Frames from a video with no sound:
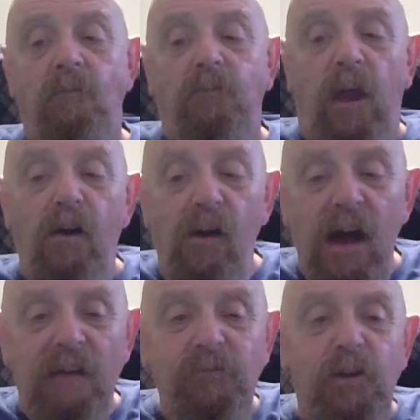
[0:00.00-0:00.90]
They all
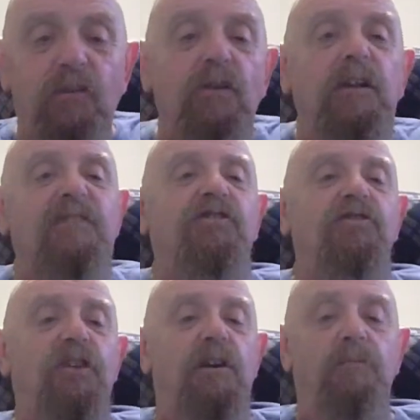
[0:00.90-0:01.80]
have little
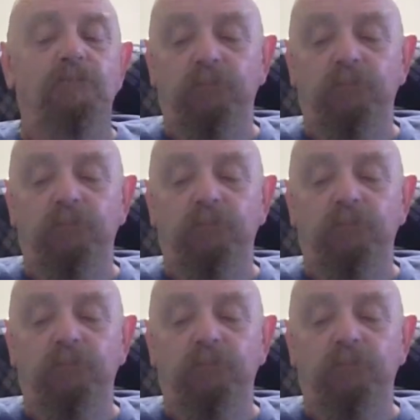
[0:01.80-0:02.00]
glitches in them.